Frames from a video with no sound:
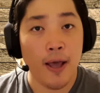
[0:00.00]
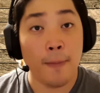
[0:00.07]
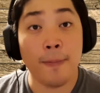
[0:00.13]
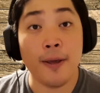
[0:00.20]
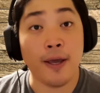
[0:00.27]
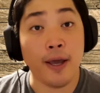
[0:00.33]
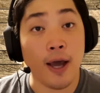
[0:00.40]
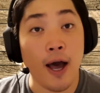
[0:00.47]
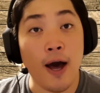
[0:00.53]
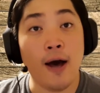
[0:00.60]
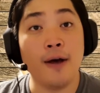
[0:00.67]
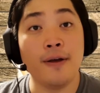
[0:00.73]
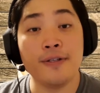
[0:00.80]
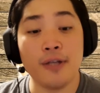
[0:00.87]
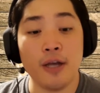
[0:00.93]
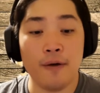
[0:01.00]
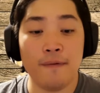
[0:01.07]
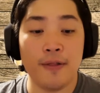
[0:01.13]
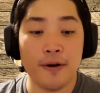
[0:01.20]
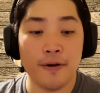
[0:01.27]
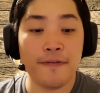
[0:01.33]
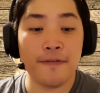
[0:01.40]
because
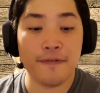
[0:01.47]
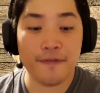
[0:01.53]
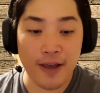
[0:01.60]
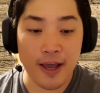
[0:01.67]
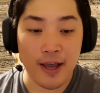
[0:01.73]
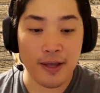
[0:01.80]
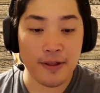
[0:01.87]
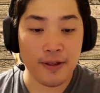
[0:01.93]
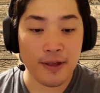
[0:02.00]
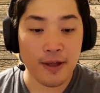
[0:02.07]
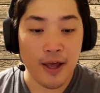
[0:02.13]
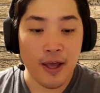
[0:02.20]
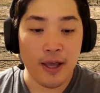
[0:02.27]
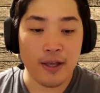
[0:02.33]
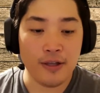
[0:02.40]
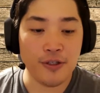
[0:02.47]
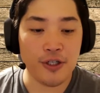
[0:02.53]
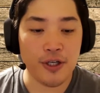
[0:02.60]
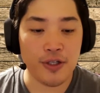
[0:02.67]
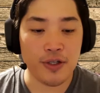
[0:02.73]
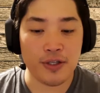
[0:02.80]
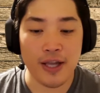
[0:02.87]
of their faith in
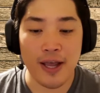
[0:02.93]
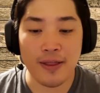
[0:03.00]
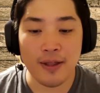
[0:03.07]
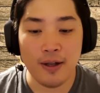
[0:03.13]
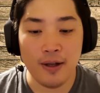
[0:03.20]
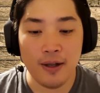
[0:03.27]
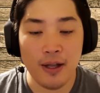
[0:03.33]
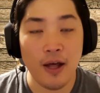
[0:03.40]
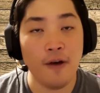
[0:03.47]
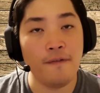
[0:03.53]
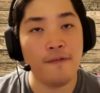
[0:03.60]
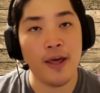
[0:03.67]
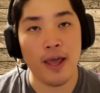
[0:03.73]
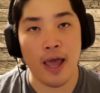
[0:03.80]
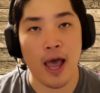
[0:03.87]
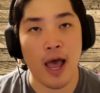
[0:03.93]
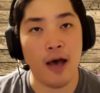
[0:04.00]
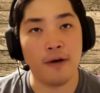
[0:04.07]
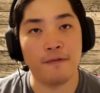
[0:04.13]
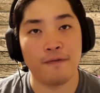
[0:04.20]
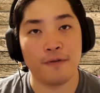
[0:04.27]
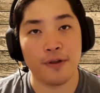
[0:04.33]
jesus and the love they
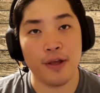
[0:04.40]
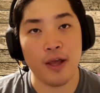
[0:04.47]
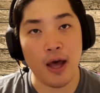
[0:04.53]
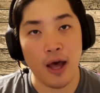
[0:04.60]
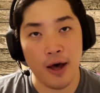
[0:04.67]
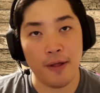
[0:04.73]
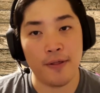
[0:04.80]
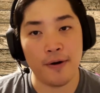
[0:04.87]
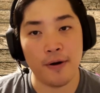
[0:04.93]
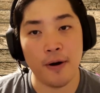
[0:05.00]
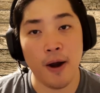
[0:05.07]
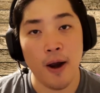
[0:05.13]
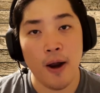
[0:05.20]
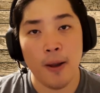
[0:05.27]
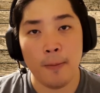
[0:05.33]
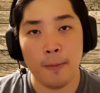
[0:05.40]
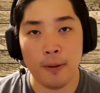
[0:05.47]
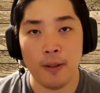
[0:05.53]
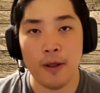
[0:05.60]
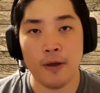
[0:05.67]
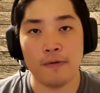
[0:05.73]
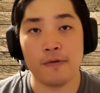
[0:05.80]
have for the other
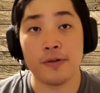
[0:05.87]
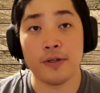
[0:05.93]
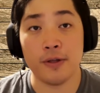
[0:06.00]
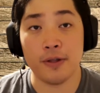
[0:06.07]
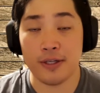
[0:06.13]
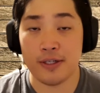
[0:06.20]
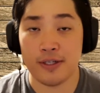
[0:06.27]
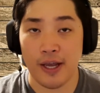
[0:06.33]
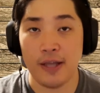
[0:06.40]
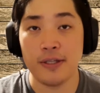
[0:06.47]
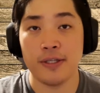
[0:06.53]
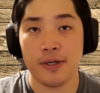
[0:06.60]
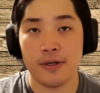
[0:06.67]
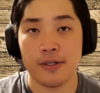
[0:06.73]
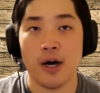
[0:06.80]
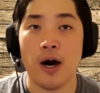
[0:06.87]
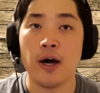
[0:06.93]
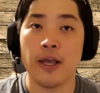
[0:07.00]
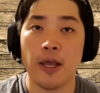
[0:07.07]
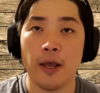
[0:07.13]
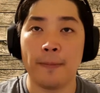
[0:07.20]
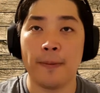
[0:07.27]
believers so the saints they're
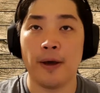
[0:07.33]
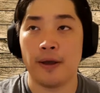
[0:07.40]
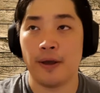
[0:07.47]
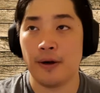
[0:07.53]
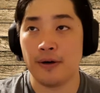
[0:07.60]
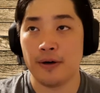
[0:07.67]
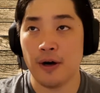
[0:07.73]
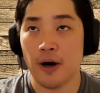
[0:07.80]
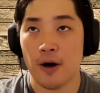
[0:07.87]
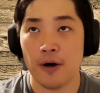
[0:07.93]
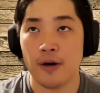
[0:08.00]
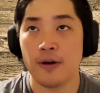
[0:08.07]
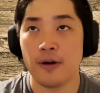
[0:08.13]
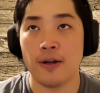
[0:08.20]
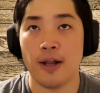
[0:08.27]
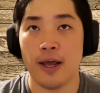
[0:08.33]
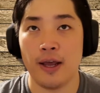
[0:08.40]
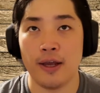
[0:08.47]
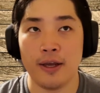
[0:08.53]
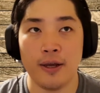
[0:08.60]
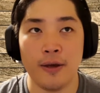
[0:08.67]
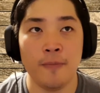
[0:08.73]
talking about here aren't
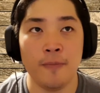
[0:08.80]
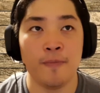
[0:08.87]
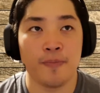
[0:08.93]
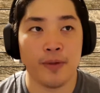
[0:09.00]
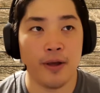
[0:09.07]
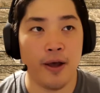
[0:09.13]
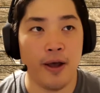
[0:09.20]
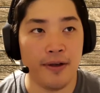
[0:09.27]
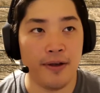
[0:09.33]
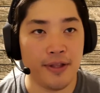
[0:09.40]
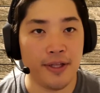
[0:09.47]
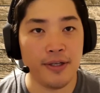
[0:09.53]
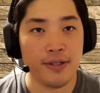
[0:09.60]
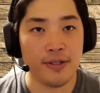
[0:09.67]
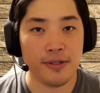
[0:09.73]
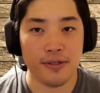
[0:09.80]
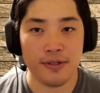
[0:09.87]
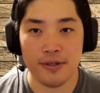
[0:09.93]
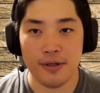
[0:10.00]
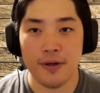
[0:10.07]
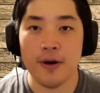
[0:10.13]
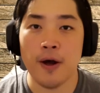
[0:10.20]
like uh,
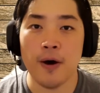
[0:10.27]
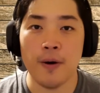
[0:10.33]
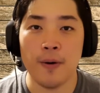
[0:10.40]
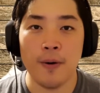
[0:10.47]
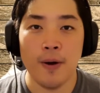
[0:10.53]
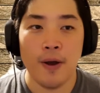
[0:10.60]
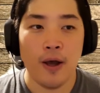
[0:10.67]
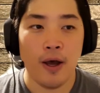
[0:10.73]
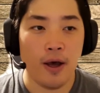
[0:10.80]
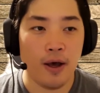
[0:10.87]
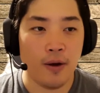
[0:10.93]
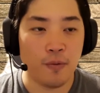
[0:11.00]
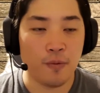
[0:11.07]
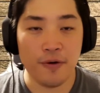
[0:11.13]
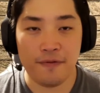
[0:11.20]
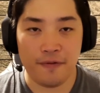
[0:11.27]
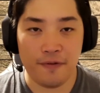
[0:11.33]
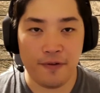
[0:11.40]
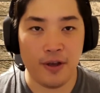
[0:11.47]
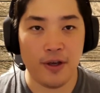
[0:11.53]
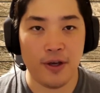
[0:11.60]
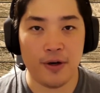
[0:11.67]
these you know uh,
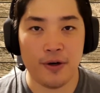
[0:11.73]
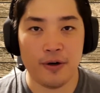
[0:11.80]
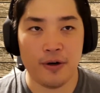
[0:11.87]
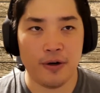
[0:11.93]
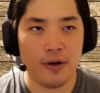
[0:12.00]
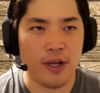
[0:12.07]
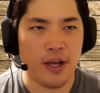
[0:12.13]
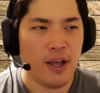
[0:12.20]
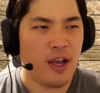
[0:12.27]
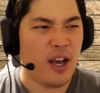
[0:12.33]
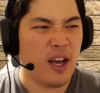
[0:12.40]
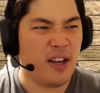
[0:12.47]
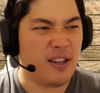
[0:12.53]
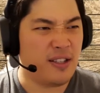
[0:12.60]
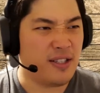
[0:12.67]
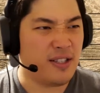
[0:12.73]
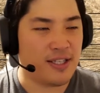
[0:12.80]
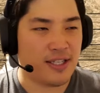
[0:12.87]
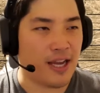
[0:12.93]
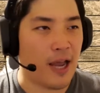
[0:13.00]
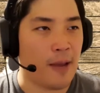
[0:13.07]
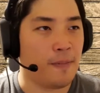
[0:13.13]
revered uh,
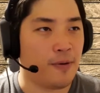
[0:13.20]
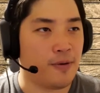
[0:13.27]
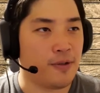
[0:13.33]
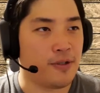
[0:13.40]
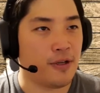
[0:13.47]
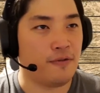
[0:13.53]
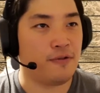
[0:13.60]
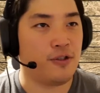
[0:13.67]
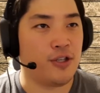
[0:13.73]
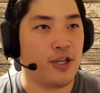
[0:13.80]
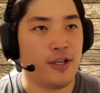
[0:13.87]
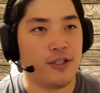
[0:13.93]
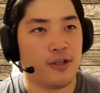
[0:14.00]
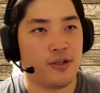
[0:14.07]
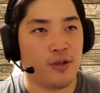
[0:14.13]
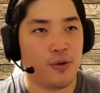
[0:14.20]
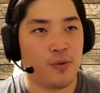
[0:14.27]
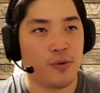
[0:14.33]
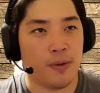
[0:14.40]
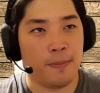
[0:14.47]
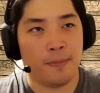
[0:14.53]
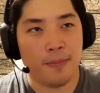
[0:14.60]
disciples of Jesus who
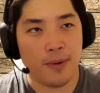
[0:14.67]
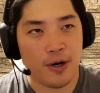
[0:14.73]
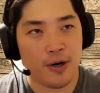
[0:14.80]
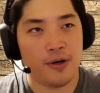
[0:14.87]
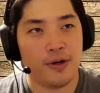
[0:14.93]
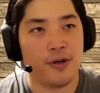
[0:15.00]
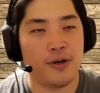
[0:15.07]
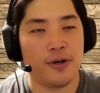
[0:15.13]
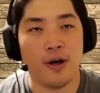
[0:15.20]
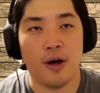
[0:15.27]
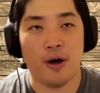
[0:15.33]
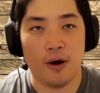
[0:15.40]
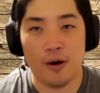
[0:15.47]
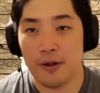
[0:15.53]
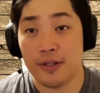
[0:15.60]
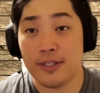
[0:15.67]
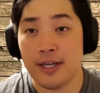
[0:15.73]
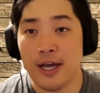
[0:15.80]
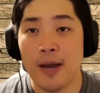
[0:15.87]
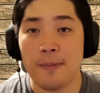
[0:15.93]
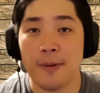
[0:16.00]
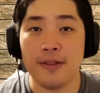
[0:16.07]
were martyred all the
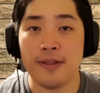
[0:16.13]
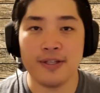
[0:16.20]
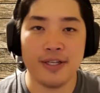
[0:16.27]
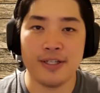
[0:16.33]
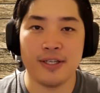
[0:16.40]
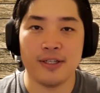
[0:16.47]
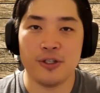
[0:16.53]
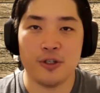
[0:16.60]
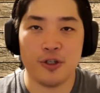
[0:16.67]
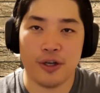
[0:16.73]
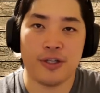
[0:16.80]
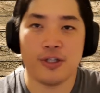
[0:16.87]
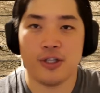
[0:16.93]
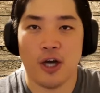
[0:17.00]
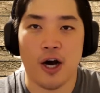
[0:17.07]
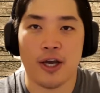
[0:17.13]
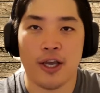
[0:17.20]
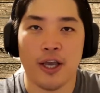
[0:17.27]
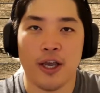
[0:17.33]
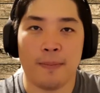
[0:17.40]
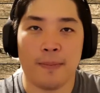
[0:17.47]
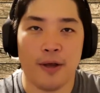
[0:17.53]
time, right? This isn't just
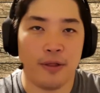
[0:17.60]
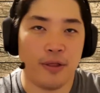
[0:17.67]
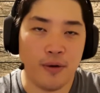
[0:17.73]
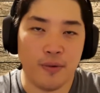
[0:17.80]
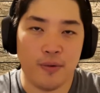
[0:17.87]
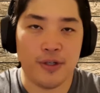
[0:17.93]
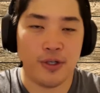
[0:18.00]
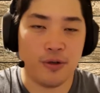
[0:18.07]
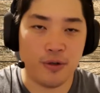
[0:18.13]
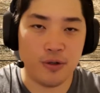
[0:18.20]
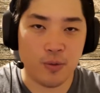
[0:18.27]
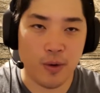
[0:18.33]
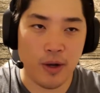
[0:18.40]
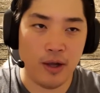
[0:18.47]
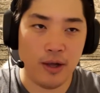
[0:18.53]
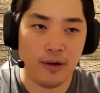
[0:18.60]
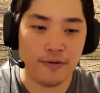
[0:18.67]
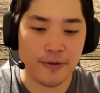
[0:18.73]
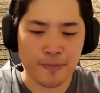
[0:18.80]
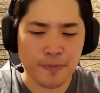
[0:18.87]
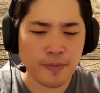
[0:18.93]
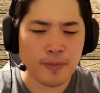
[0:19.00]
talking about the original
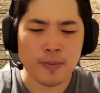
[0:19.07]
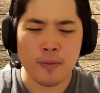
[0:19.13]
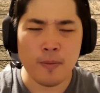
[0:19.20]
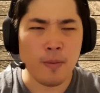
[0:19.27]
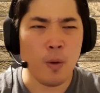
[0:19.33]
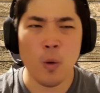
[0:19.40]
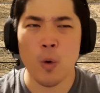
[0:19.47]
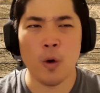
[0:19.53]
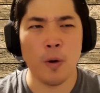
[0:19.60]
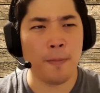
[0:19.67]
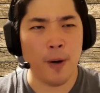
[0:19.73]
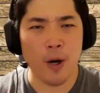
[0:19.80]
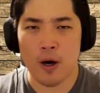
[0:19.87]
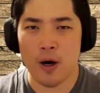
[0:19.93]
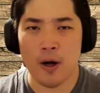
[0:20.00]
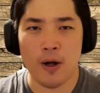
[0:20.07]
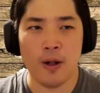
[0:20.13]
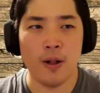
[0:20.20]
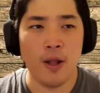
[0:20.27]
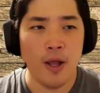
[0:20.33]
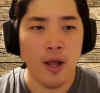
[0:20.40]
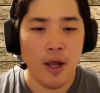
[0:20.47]
12 or
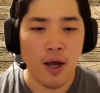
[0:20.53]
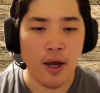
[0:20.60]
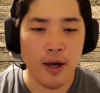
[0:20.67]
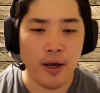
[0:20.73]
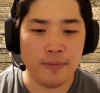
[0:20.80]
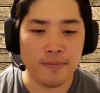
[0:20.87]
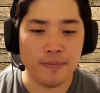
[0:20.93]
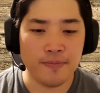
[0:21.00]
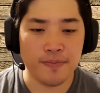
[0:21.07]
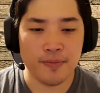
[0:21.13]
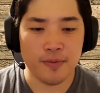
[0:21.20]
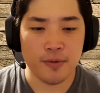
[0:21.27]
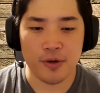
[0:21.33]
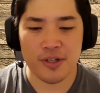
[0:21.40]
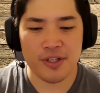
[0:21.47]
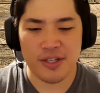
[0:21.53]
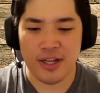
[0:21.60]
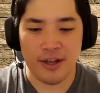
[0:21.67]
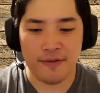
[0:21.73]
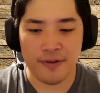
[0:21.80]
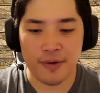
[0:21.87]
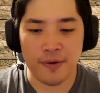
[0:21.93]
Paul um, or
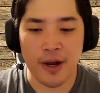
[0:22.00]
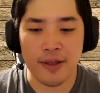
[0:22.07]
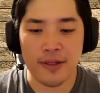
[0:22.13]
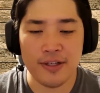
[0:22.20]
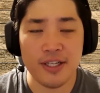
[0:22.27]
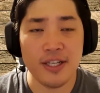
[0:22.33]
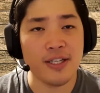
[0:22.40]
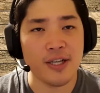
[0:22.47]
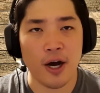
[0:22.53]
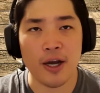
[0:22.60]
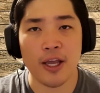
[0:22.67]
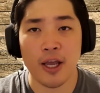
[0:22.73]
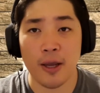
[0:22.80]
Stephen, right? This is talking